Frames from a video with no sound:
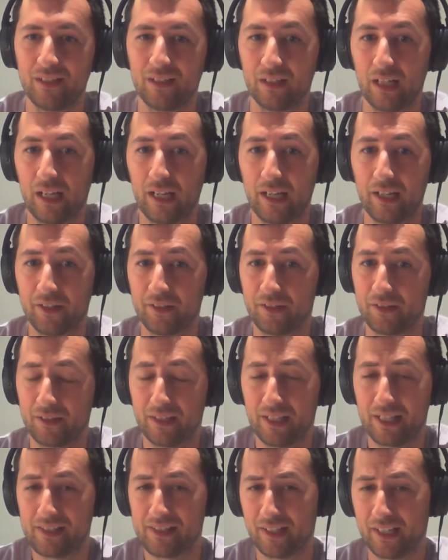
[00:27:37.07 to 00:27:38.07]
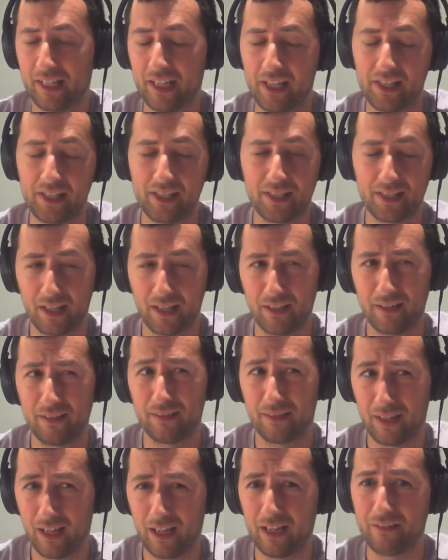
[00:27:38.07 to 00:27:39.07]
And that's the case.
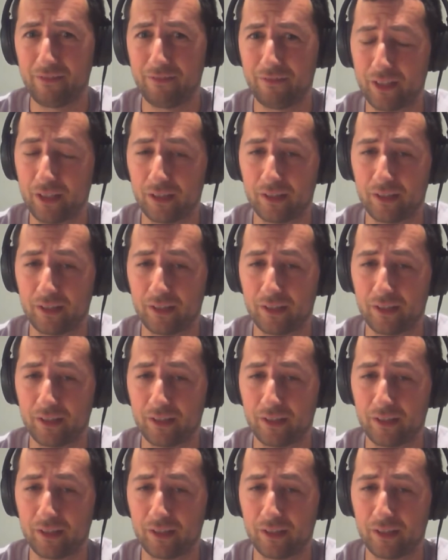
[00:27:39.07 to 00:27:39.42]
I feel